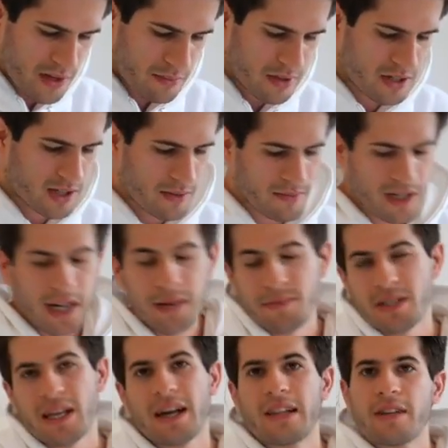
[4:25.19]
but sometimes
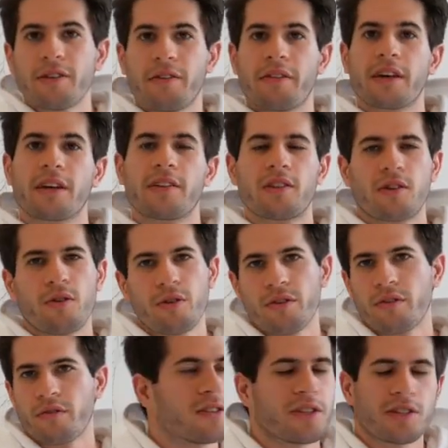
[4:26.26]
that little thing in the
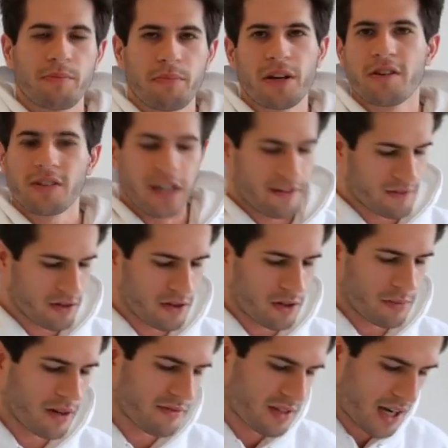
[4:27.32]
corner disappears after a
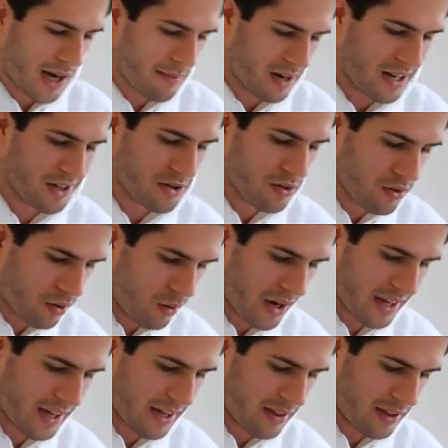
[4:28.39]
little bit of time and I don't
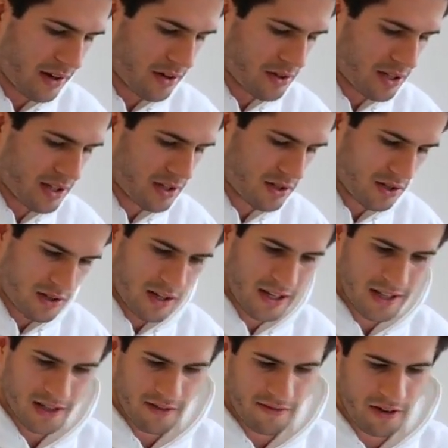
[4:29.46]
quite get there, so let's just
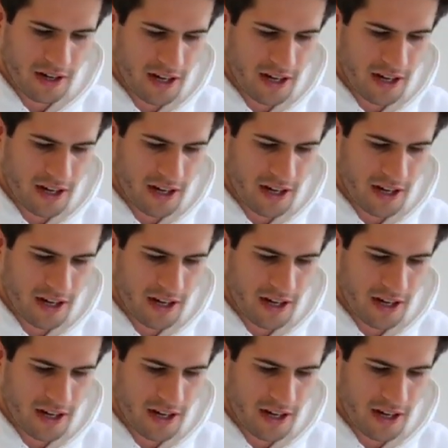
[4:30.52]
delete it for